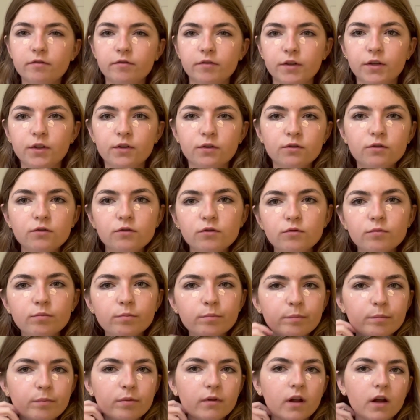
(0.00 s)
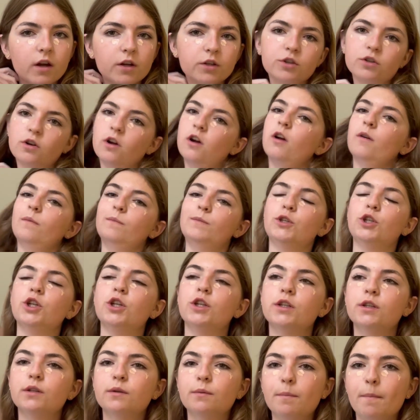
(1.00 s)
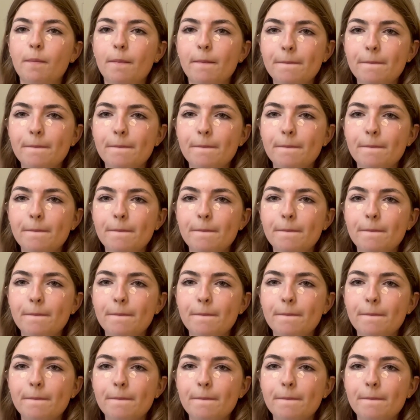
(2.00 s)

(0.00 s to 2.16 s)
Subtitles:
few blush options,